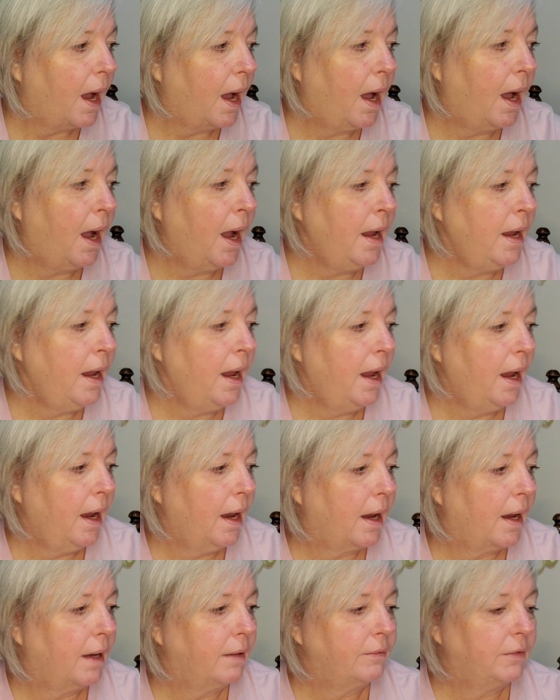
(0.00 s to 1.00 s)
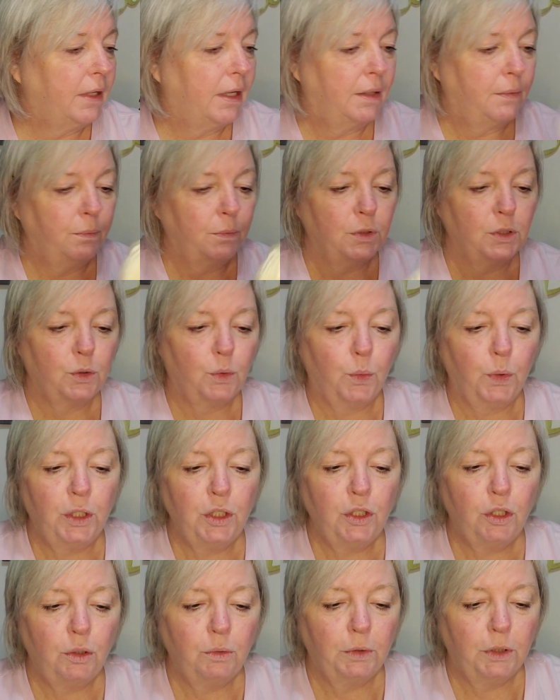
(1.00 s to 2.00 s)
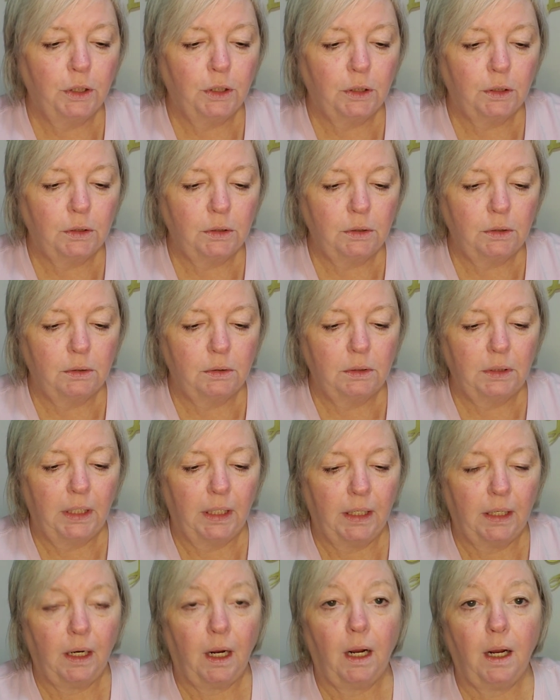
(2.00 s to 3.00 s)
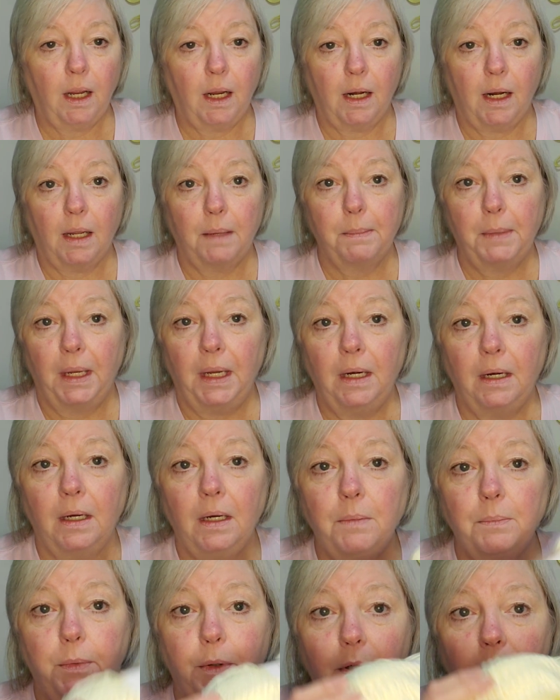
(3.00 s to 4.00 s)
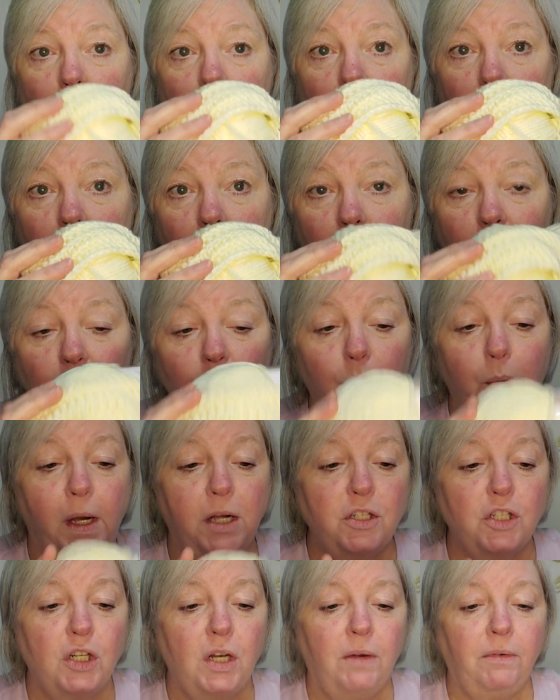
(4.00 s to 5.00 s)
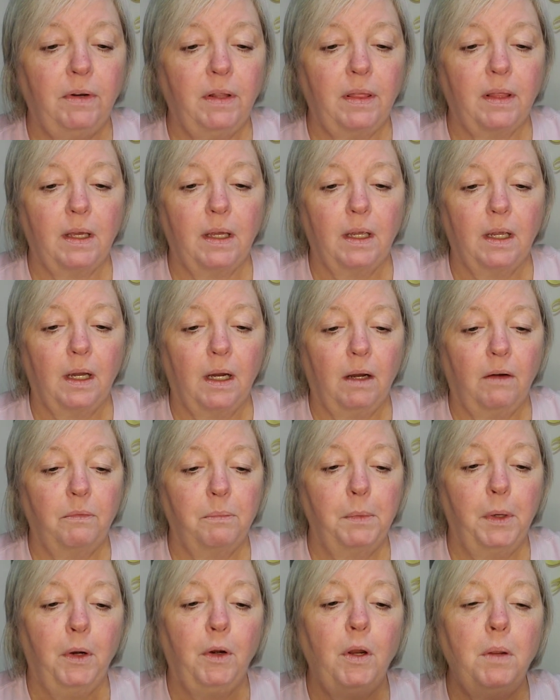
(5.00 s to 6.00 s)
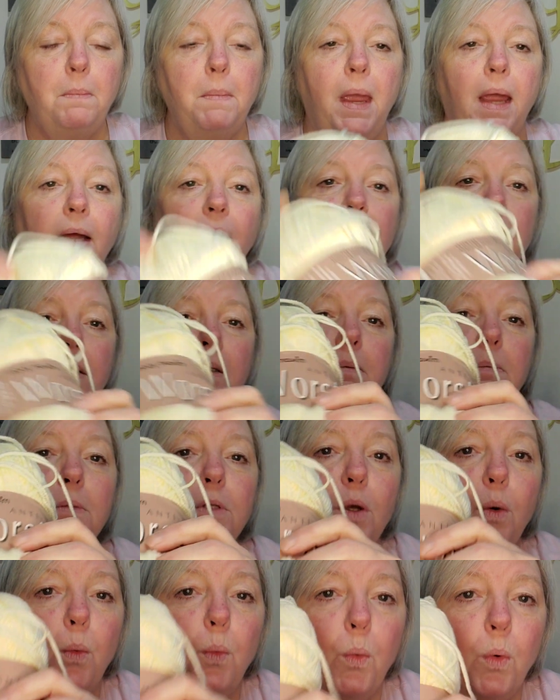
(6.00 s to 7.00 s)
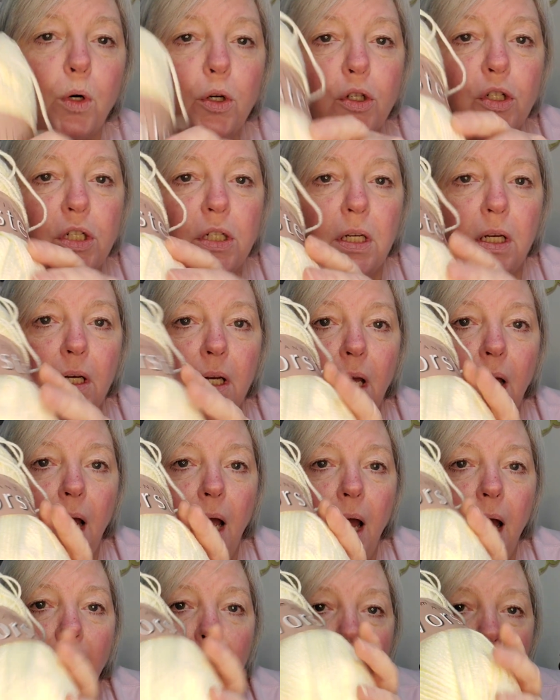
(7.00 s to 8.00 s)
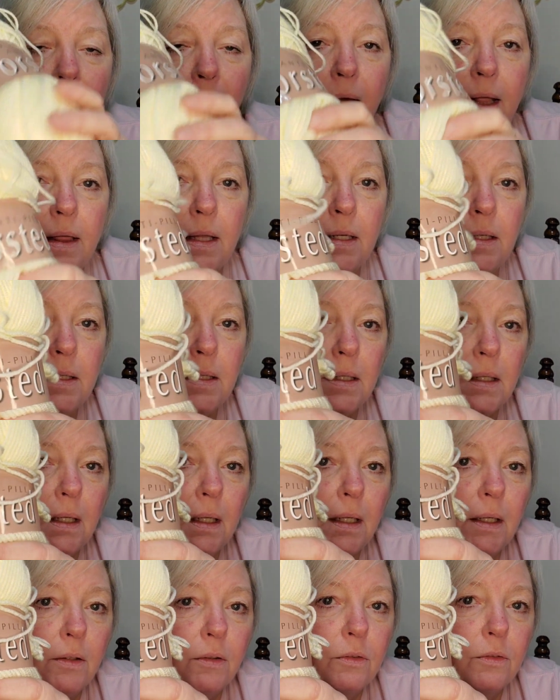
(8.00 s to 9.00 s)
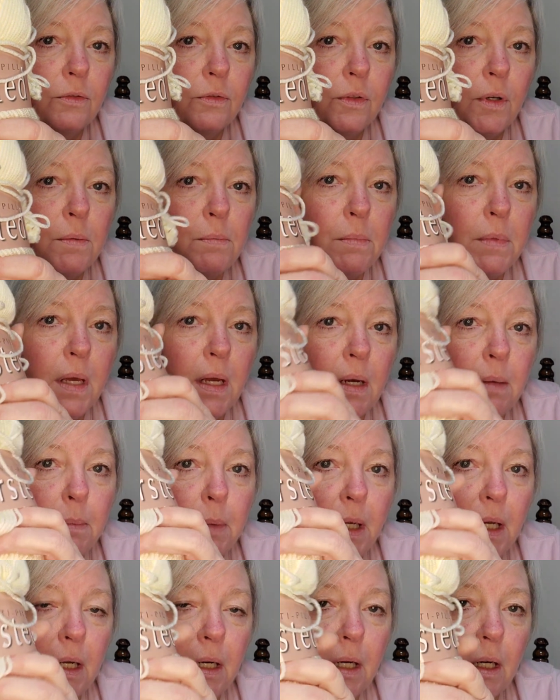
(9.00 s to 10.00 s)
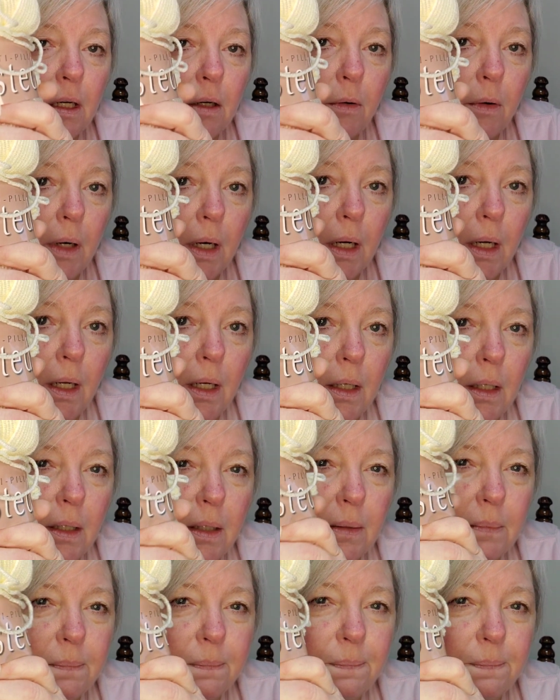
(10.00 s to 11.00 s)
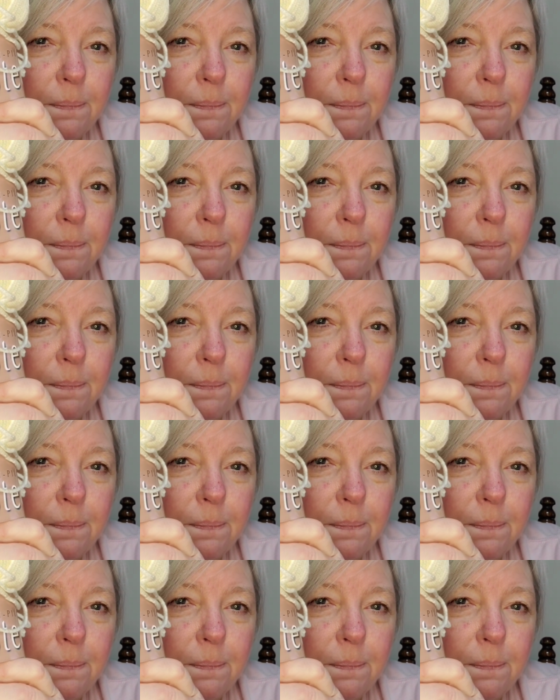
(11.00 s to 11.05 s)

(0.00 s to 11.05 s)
I have and was going to include, and I, and I made up a little swatch and everything, of Mary Maxim's worsted. I got this from them in a in a